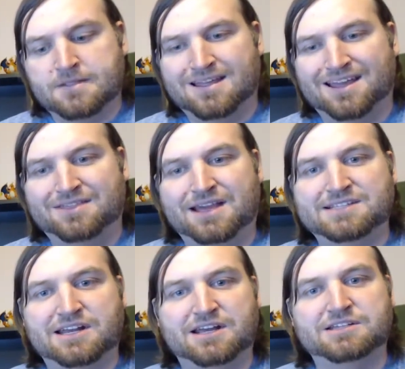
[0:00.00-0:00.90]
And the
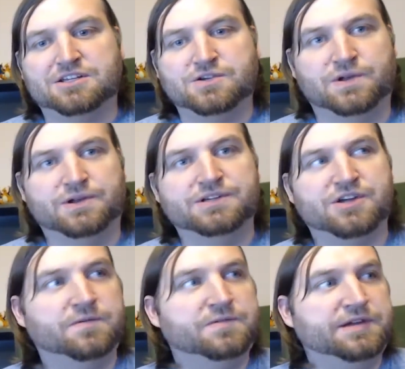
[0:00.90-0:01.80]
SNES controllers,
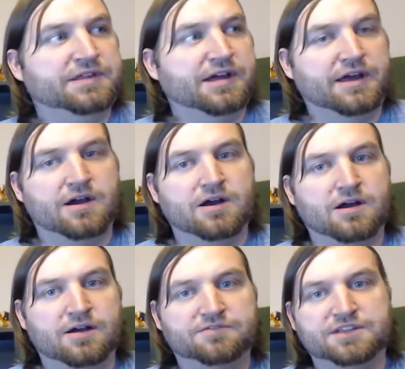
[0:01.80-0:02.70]
hopefully they
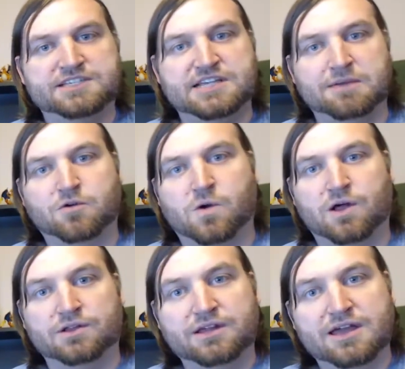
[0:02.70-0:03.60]
are of the same quality